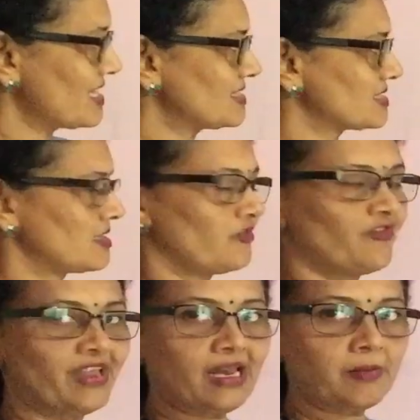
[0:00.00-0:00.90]
tense,
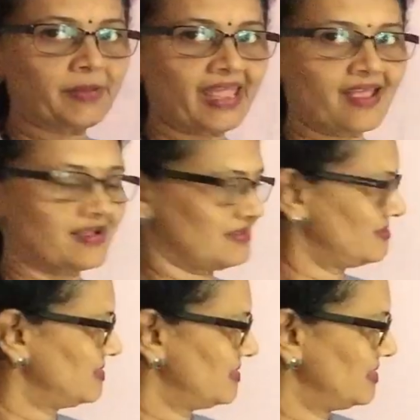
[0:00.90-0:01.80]
will
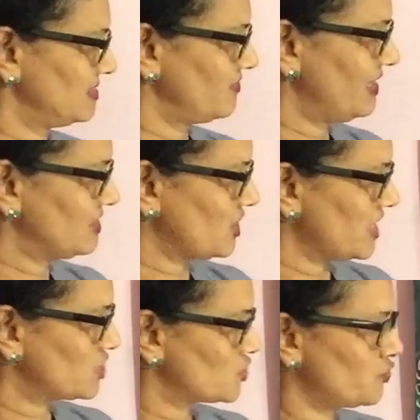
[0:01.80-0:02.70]
break, will
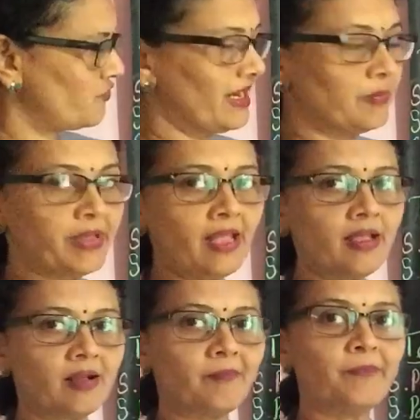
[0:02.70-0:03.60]
change to will
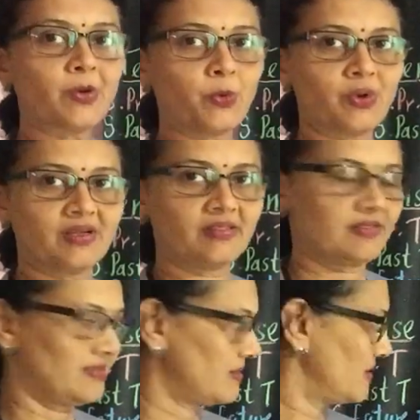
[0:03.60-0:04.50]
be
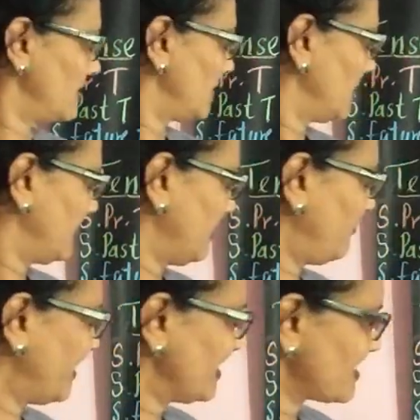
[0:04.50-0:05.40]
broken. If it